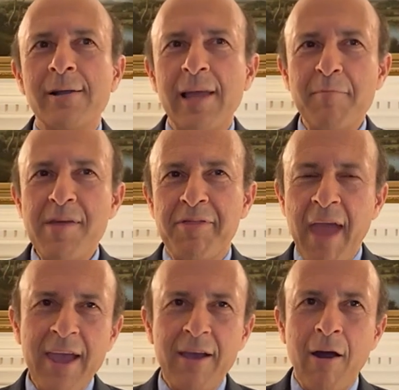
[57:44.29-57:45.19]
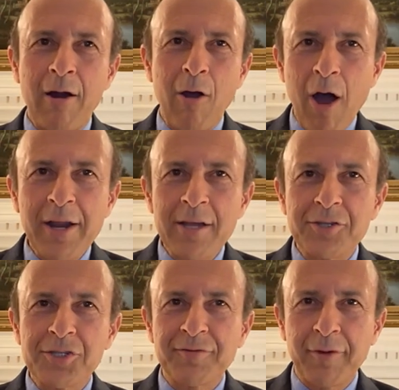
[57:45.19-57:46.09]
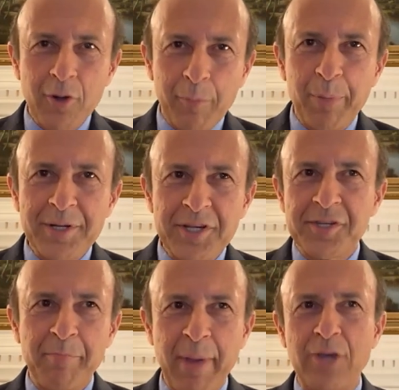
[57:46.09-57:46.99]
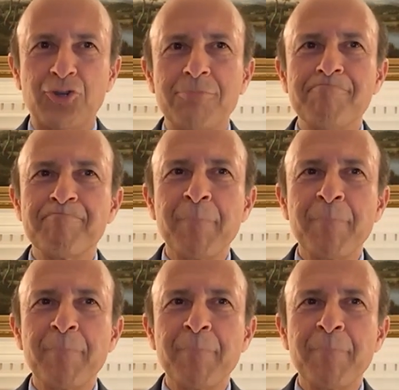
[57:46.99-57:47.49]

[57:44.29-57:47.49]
Let me thank our audience for your participation.